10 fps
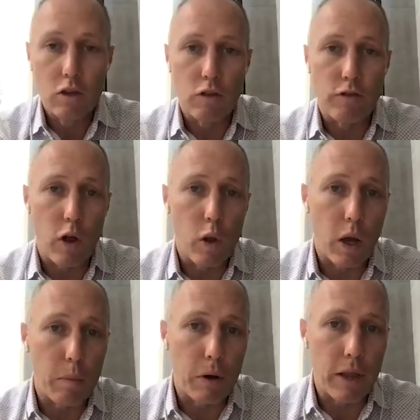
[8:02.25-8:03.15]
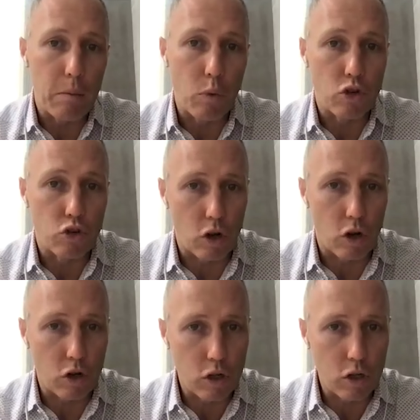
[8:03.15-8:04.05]
So following up on that more
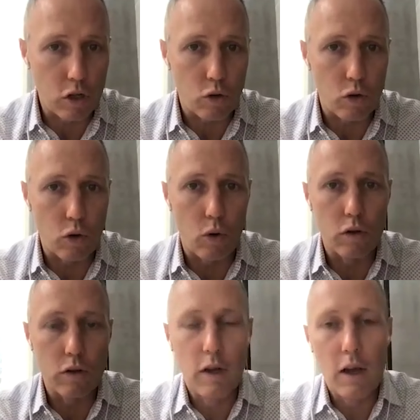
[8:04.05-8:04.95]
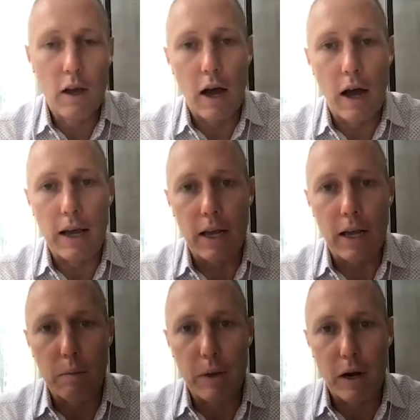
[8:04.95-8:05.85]
structurally controlled gold,
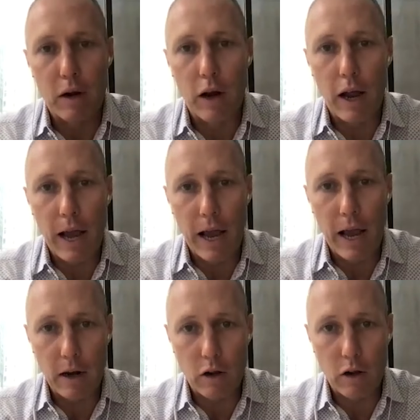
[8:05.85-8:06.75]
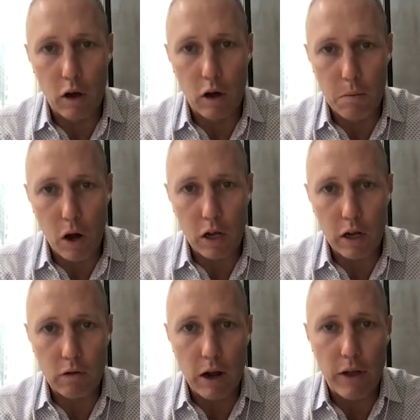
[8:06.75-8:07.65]
getting a better handle on the
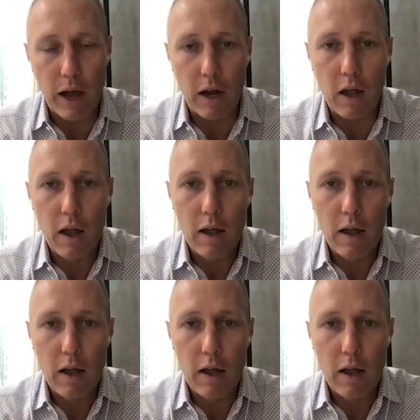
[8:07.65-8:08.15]
modeling around that,